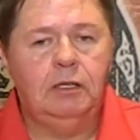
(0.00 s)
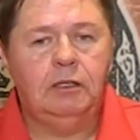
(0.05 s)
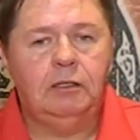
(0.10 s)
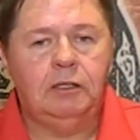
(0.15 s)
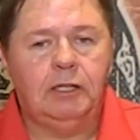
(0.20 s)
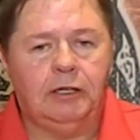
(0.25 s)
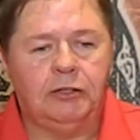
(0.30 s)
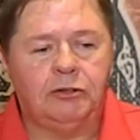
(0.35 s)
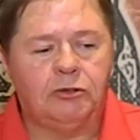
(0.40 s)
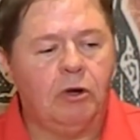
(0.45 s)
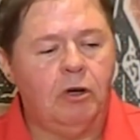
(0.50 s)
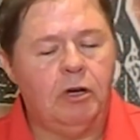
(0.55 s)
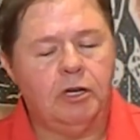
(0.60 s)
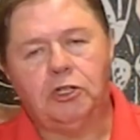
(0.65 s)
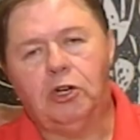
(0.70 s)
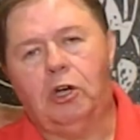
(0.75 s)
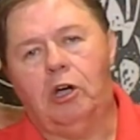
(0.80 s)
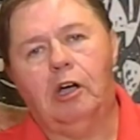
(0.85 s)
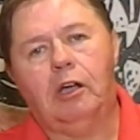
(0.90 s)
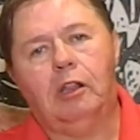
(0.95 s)
They'll draw a
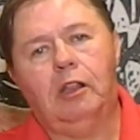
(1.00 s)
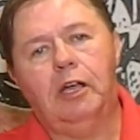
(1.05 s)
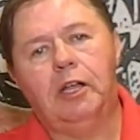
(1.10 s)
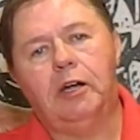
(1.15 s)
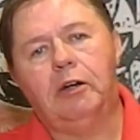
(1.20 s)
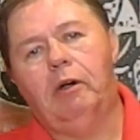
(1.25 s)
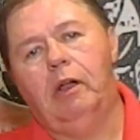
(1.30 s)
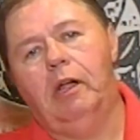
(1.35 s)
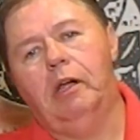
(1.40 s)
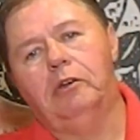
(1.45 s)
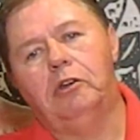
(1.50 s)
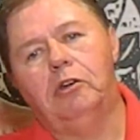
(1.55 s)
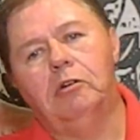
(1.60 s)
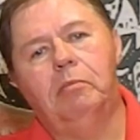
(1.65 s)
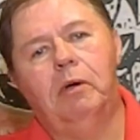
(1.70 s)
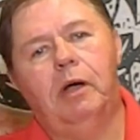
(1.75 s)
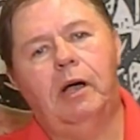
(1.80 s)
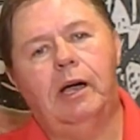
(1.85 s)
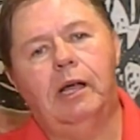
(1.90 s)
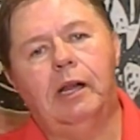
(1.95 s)
chalk line around your
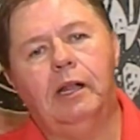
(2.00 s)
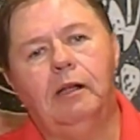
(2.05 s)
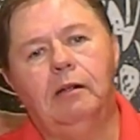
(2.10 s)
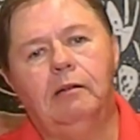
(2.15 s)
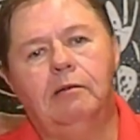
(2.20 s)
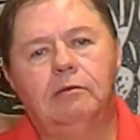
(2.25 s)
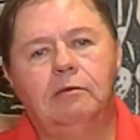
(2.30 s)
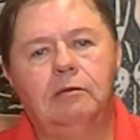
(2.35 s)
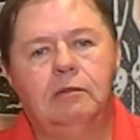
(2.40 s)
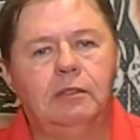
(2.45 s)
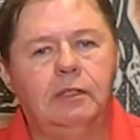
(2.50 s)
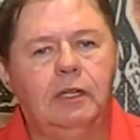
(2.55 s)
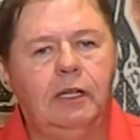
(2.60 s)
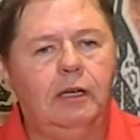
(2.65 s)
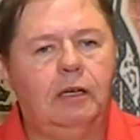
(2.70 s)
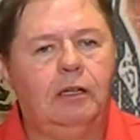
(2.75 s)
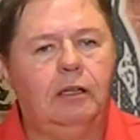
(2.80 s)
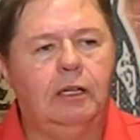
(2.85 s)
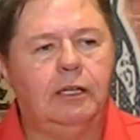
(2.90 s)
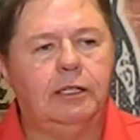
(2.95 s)
body.
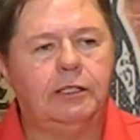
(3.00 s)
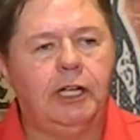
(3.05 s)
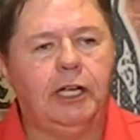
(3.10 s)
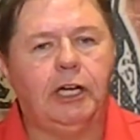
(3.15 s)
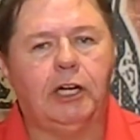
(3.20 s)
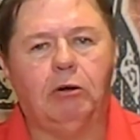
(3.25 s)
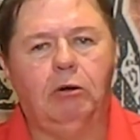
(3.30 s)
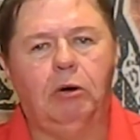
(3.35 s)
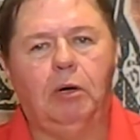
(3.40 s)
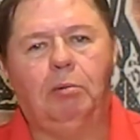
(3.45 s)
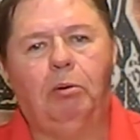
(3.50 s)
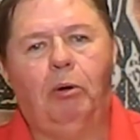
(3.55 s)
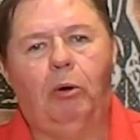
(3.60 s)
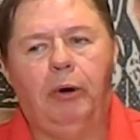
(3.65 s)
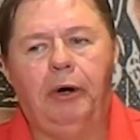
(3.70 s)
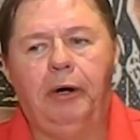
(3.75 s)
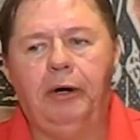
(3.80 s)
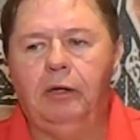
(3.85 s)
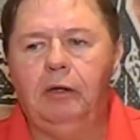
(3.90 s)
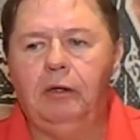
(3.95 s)
They'll take a
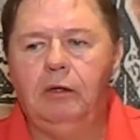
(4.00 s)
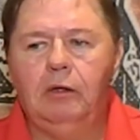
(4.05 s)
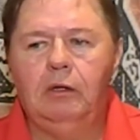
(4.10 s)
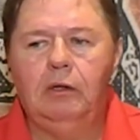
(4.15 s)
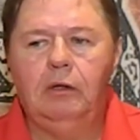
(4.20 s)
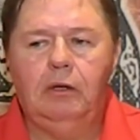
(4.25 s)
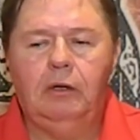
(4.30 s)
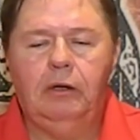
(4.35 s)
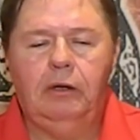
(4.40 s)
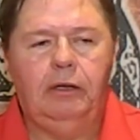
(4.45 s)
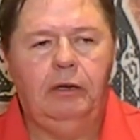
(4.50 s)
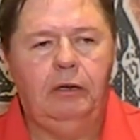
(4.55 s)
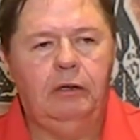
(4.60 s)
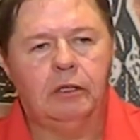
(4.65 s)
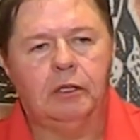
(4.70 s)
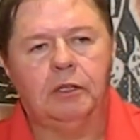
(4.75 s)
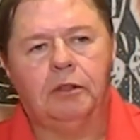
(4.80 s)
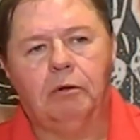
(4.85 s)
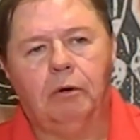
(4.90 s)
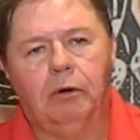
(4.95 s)
report, and it'll
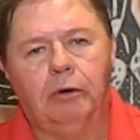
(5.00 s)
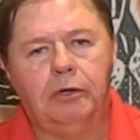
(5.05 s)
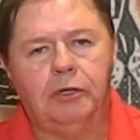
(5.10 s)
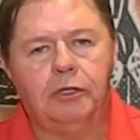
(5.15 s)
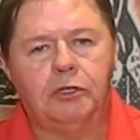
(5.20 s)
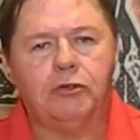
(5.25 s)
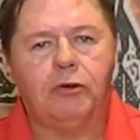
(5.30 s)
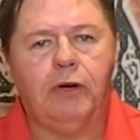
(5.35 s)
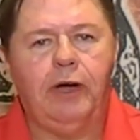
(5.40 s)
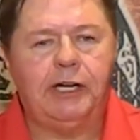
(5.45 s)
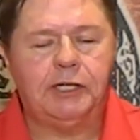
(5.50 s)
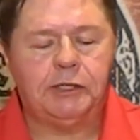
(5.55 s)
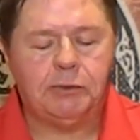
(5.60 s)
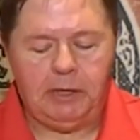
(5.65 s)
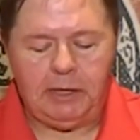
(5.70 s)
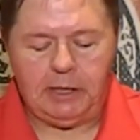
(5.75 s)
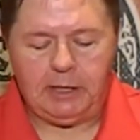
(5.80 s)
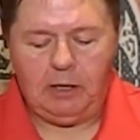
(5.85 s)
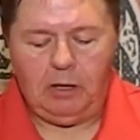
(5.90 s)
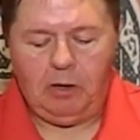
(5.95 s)
get thrown in the trash when
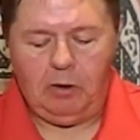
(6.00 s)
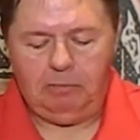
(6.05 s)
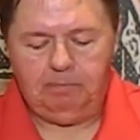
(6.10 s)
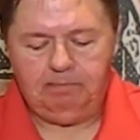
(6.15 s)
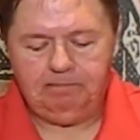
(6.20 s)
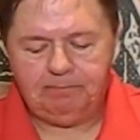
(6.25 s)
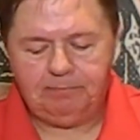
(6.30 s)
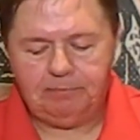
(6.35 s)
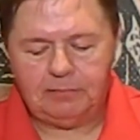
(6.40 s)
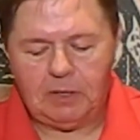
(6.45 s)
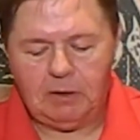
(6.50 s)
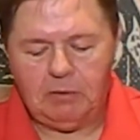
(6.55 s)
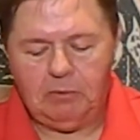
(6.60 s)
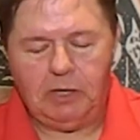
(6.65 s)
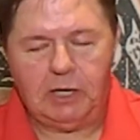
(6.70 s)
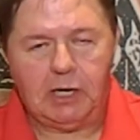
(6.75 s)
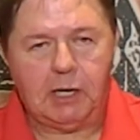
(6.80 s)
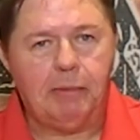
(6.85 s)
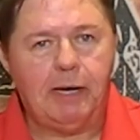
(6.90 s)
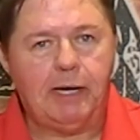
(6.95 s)
they get home, when
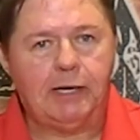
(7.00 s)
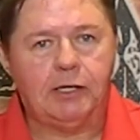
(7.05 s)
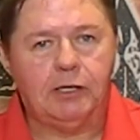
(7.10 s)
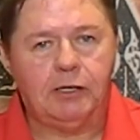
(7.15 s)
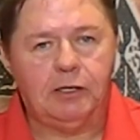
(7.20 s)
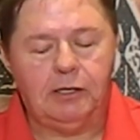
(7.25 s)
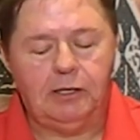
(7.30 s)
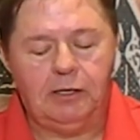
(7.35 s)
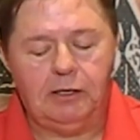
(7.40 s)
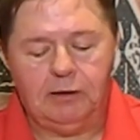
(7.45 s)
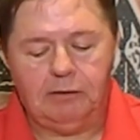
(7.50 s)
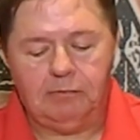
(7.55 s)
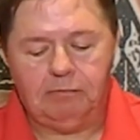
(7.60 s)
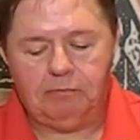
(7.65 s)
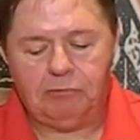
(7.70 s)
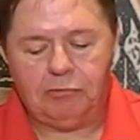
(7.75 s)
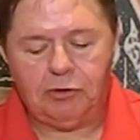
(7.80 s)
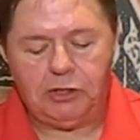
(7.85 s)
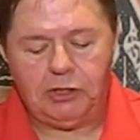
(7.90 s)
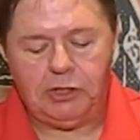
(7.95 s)
they get back to the
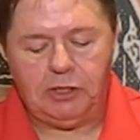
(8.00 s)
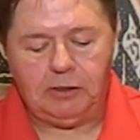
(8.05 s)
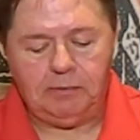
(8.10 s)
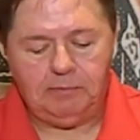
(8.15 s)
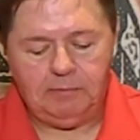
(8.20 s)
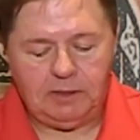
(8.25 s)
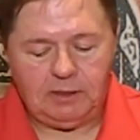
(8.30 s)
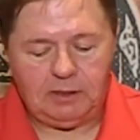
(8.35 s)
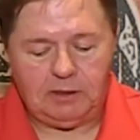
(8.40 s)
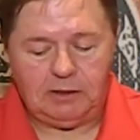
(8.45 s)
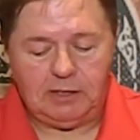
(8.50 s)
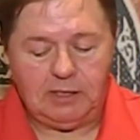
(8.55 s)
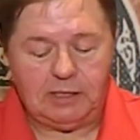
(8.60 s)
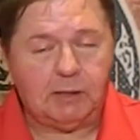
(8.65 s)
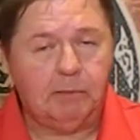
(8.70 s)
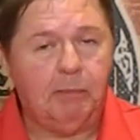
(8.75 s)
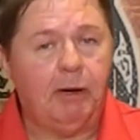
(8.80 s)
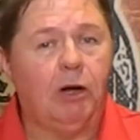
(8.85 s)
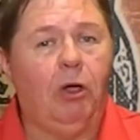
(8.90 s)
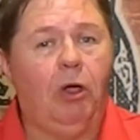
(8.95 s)
precinct, because that's
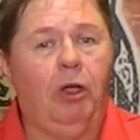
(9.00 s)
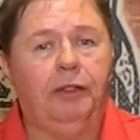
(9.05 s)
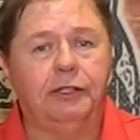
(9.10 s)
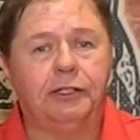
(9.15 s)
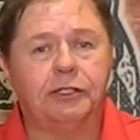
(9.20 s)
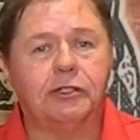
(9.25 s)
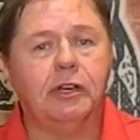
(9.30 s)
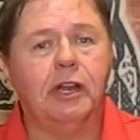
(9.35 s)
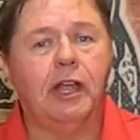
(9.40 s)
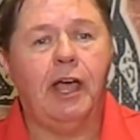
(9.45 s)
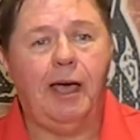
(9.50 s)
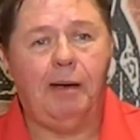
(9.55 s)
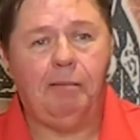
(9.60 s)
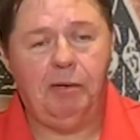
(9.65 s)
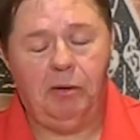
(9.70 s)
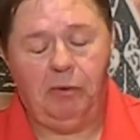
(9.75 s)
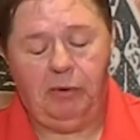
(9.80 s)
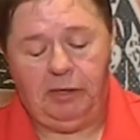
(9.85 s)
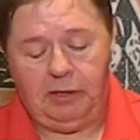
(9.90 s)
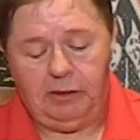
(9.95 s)
about all that's going to
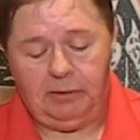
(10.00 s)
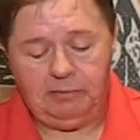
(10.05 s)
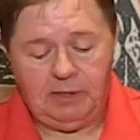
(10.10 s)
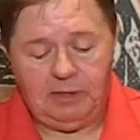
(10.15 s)
happen with it.